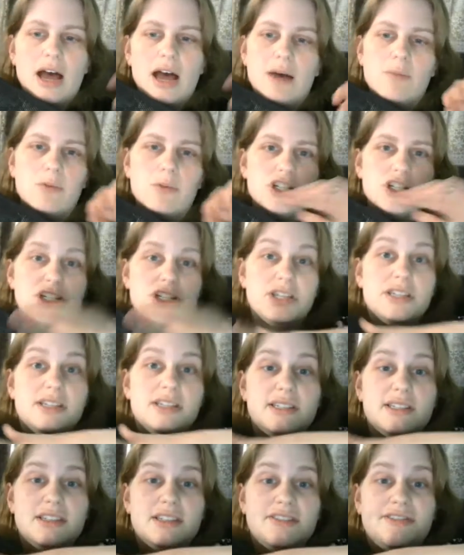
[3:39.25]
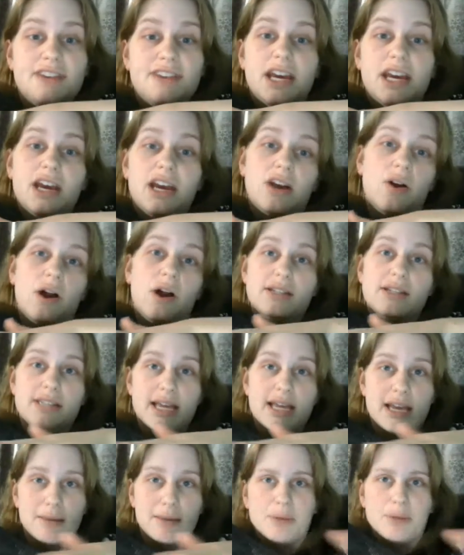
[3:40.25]
which this is to fit across
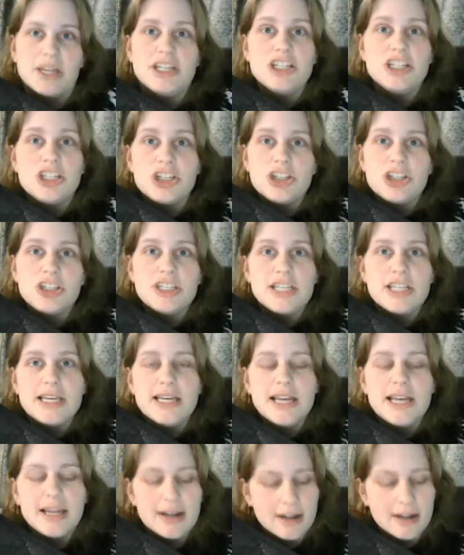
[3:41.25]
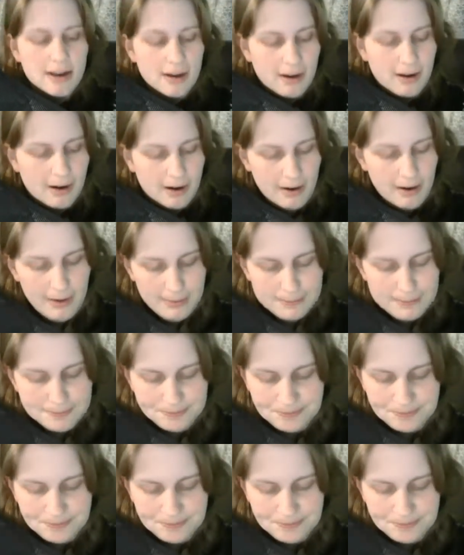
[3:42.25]
like a bench seat in a car.